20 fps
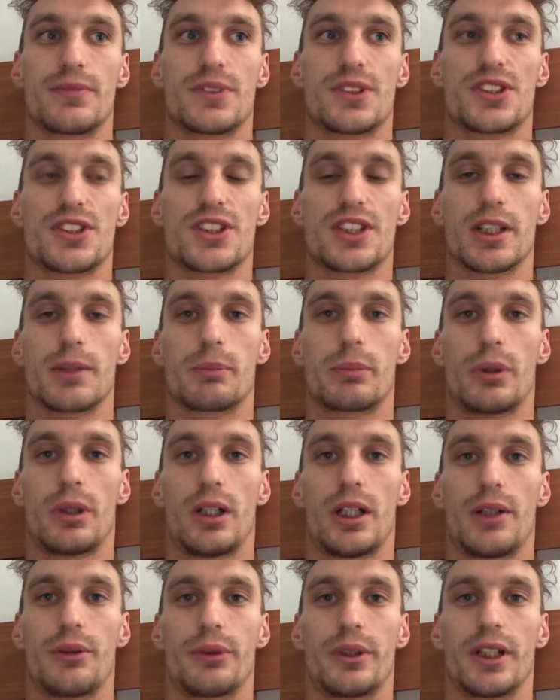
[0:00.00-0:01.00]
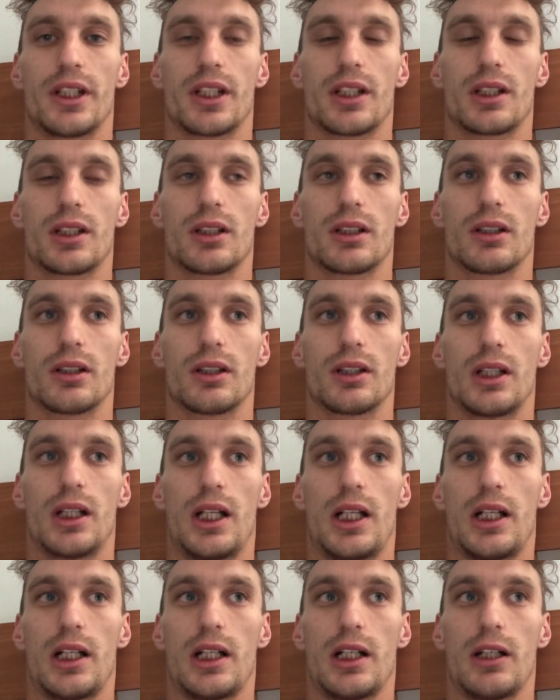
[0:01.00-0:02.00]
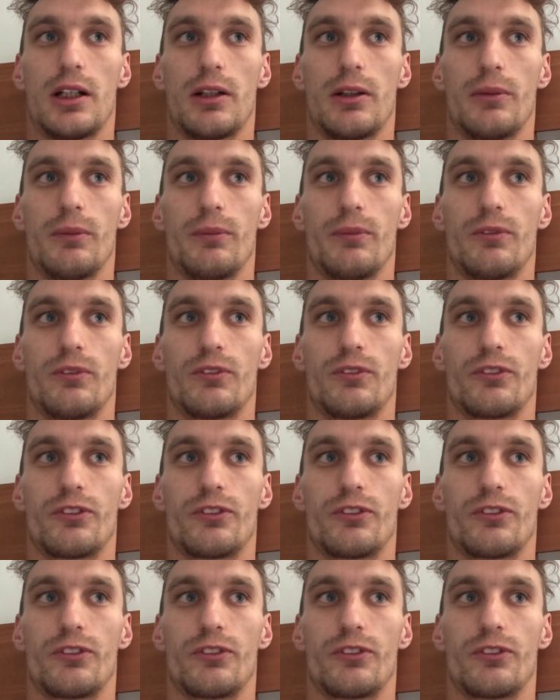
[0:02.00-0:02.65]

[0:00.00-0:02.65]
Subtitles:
stick by Rick through